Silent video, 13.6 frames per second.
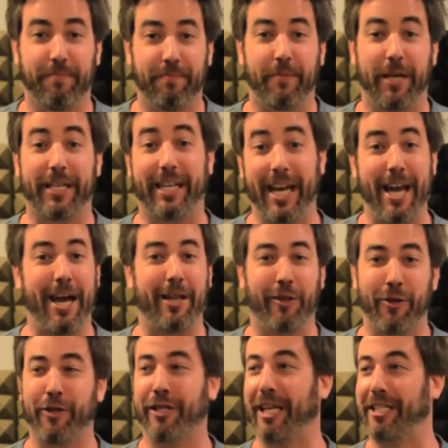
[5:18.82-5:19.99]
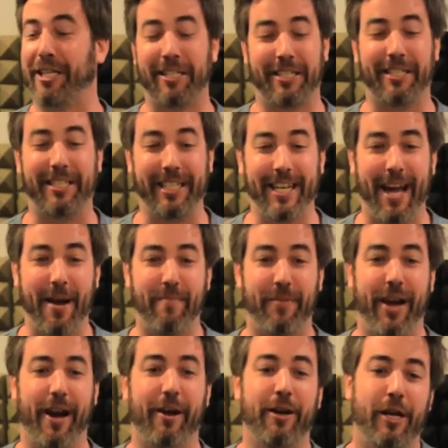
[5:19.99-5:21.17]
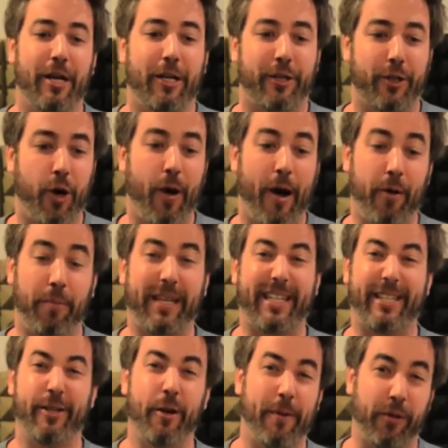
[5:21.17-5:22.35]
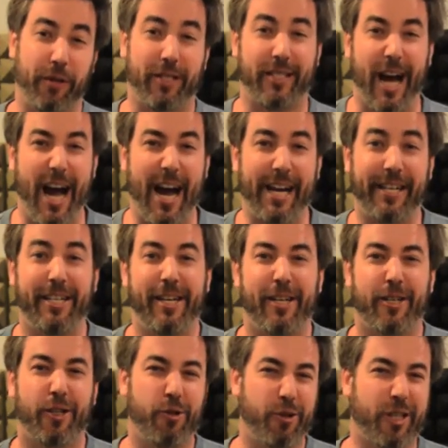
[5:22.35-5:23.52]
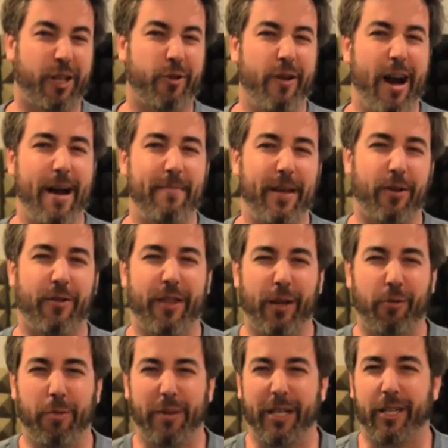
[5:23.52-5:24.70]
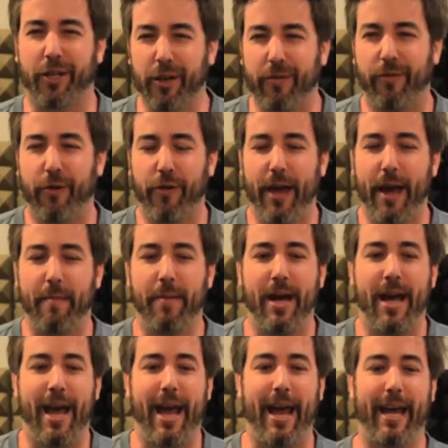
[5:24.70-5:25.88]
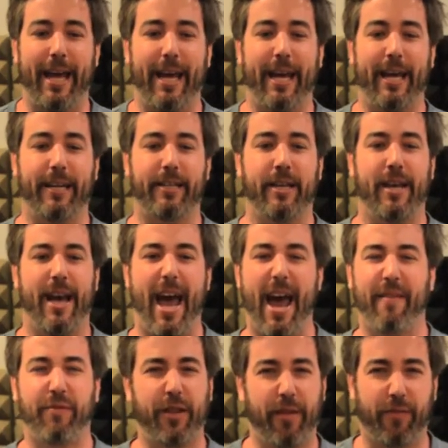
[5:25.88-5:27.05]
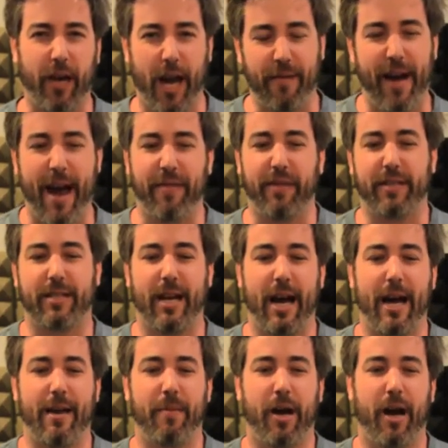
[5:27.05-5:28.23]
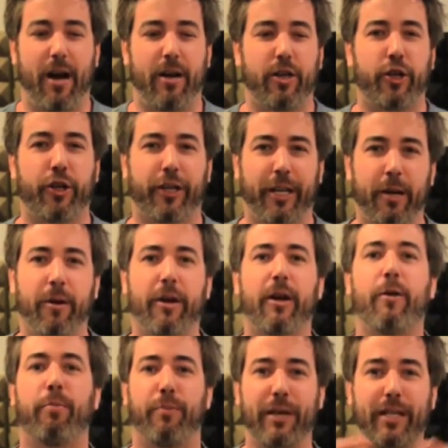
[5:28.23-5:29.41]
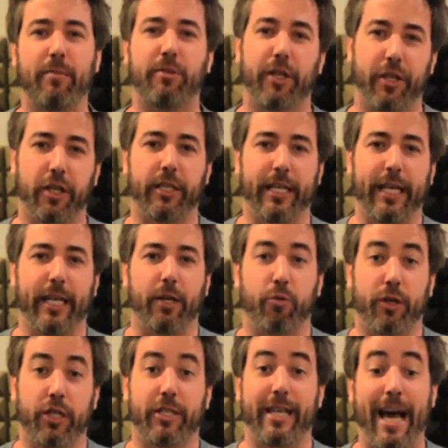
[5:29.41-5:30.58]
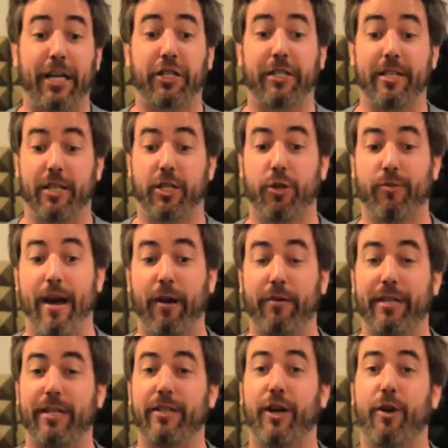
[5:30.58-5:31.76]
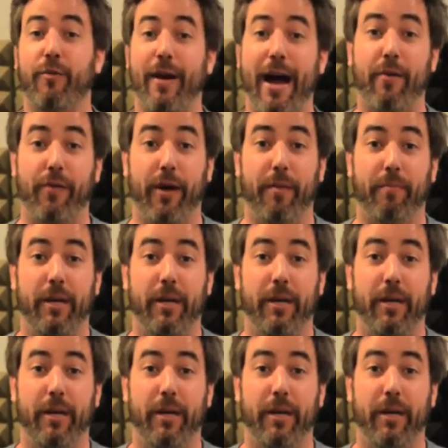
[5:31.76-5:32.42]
again, I learned a lesson as a DM there. So I would be clear about the sign, choose the crime that you think would be good for them, and after they've kind of had this time, you're gonna bring them to the lead, which is actually the surroundings around them